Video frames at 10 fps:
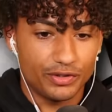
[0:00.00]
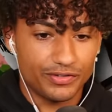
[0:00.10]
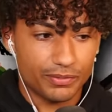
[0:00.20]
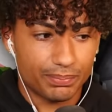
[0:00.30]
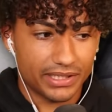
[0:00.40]
you
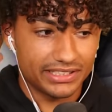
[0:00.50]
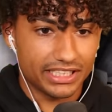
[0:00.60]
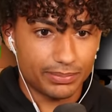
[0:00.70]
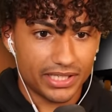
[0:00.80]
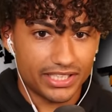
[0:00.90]
even played
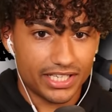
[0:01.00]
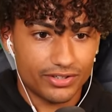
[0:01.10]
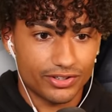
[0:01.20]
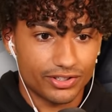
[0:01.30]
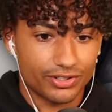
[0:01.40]
the update yet,
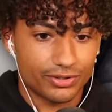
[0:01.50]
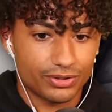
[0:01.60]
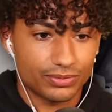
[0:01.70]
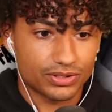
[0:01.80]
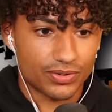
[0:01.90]
or what's